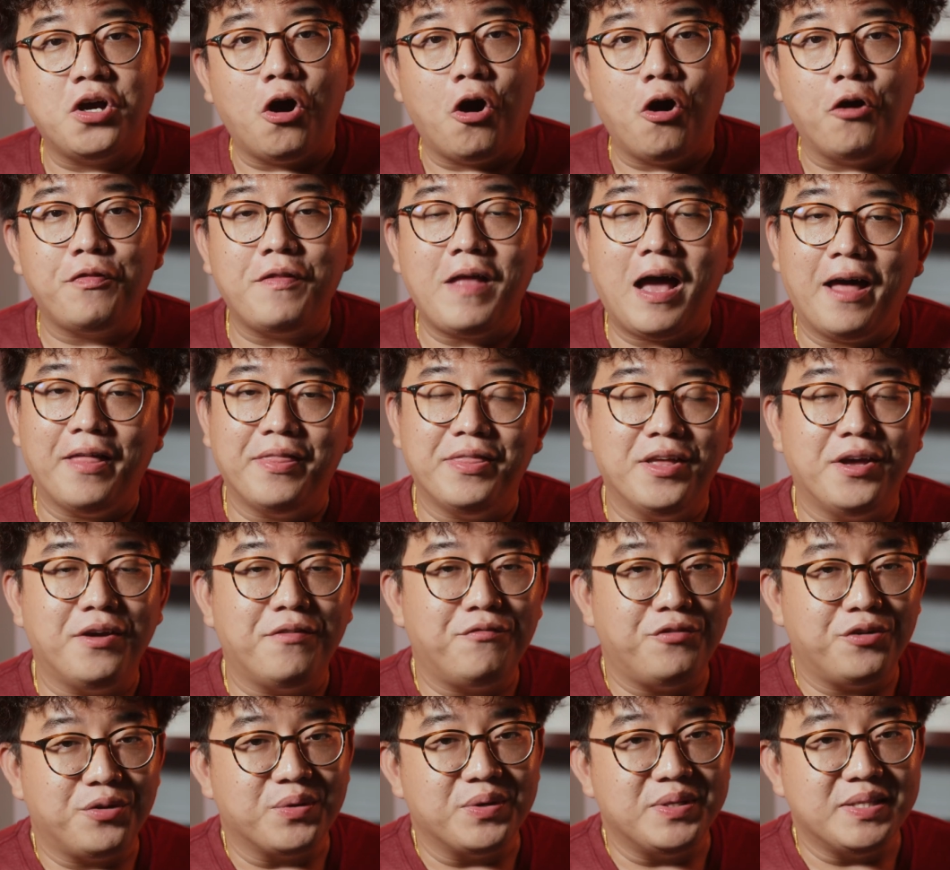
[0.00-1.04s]
on other
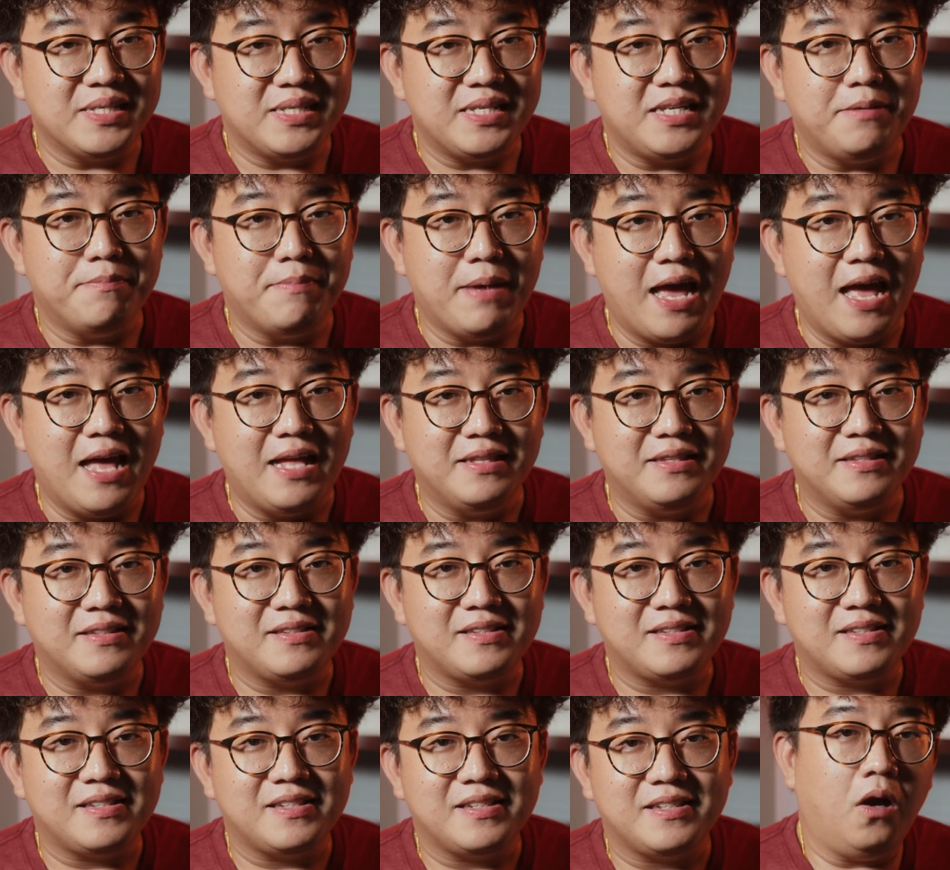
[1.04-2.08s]
frequency
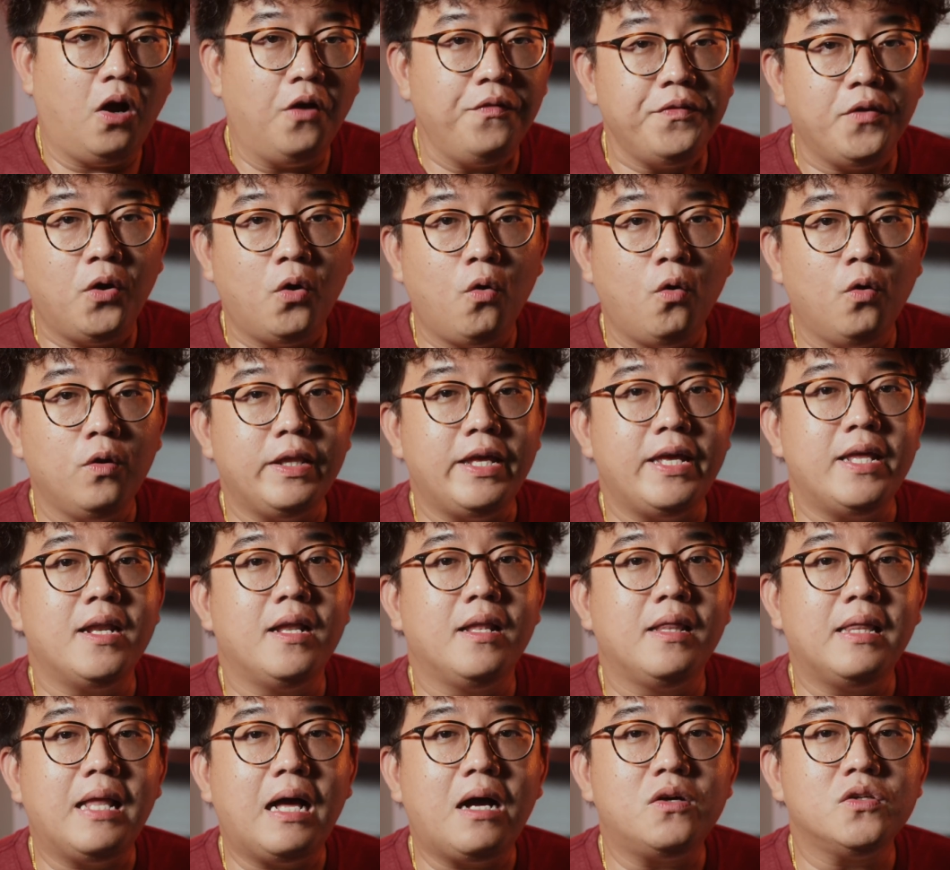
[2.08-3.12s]
bands. On the whole, it
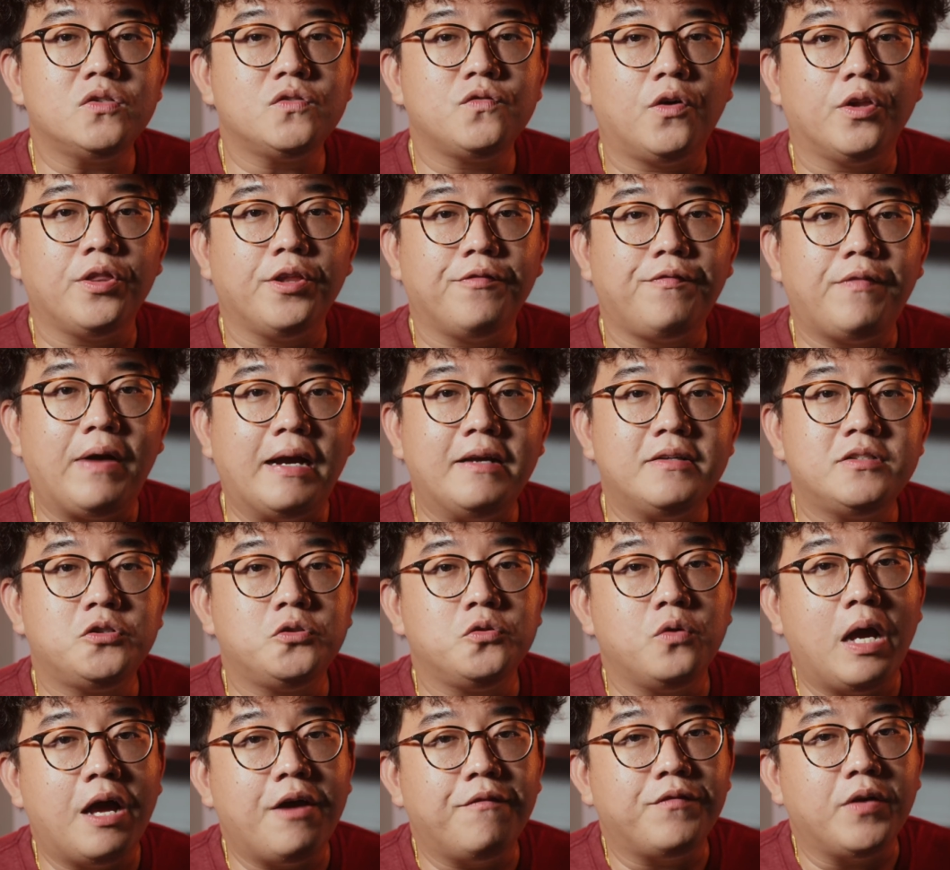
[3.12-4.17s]
allows for the fives
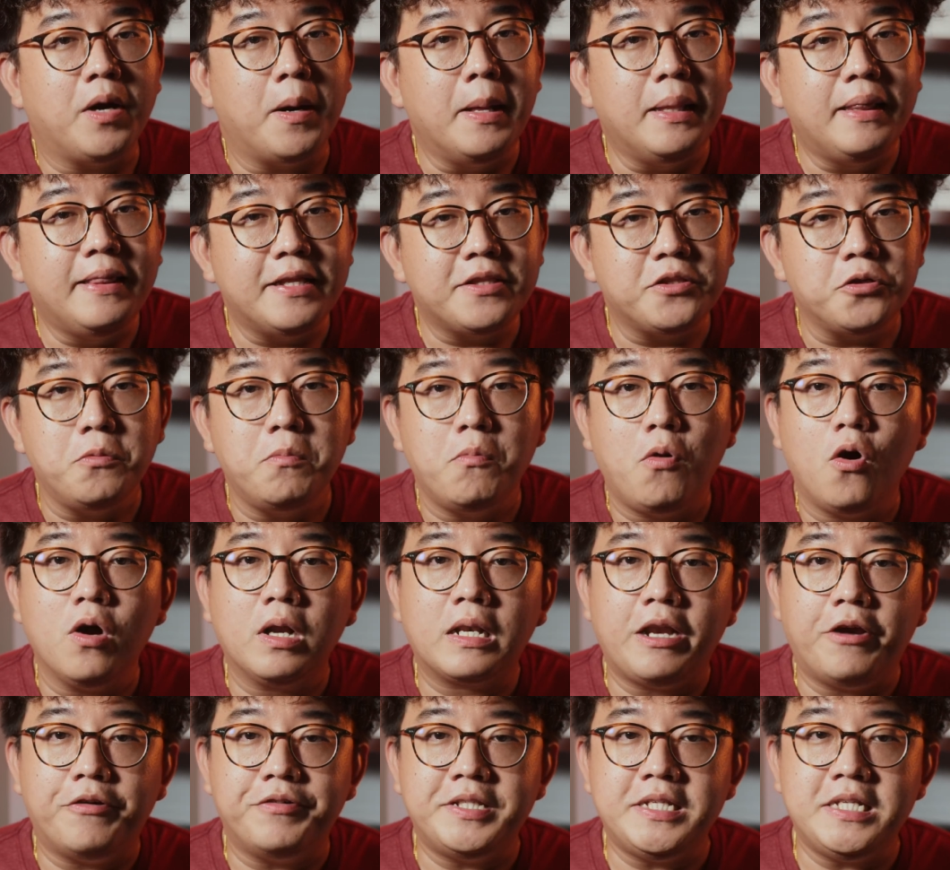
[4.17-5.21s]
to have a little more
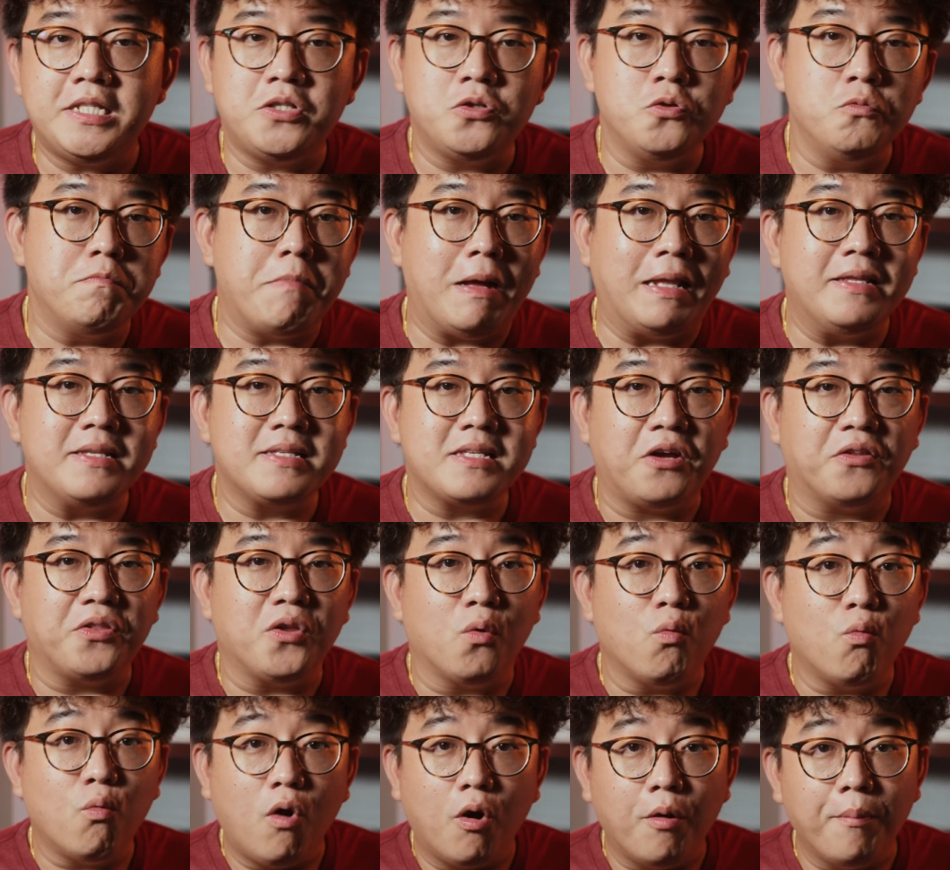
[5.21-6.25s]
clarity to balance out
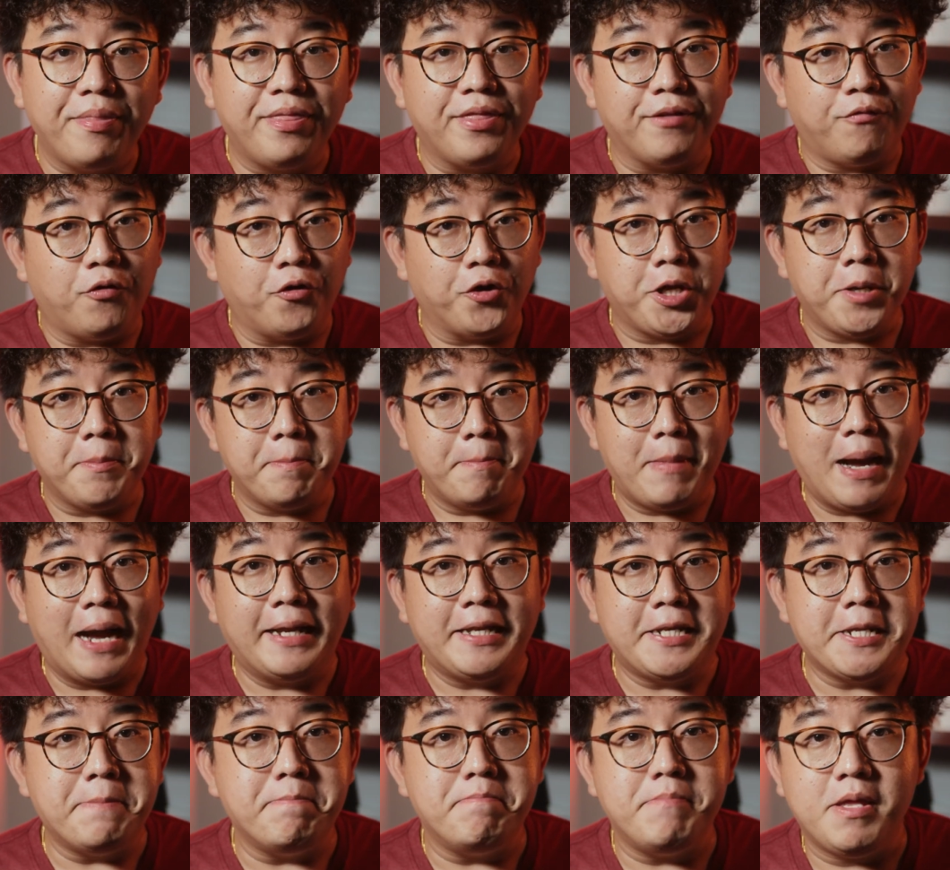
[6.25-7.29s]
the warmth afforded
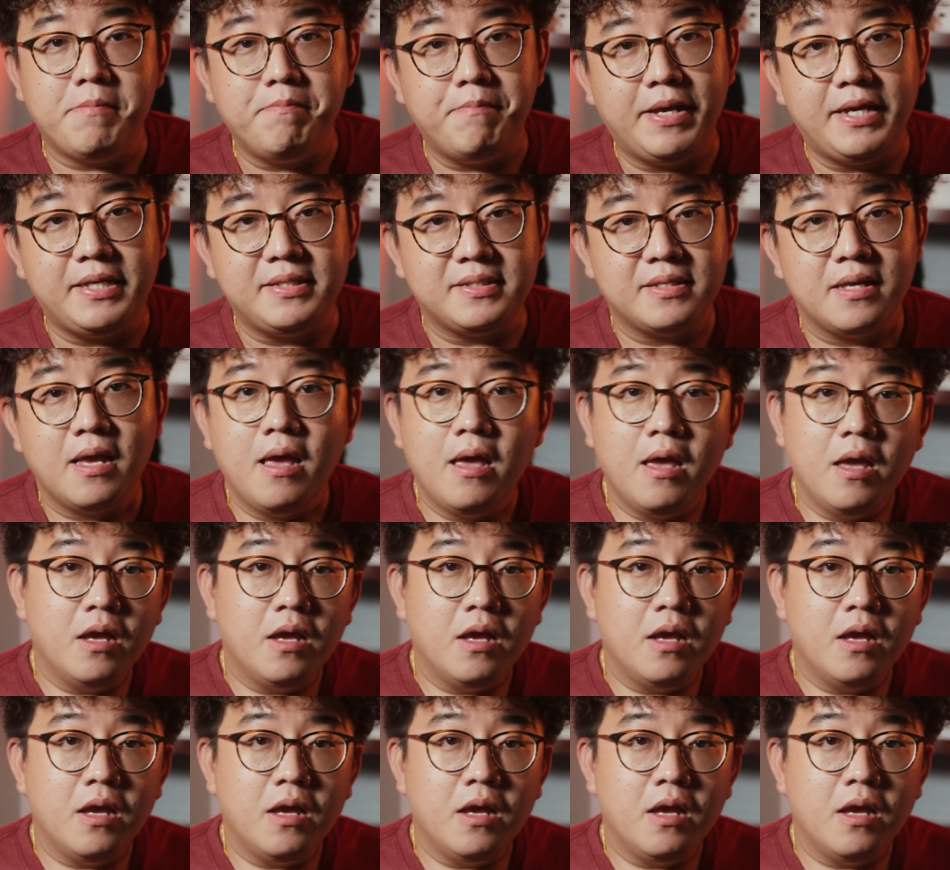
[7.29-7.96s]
by the mid-bass.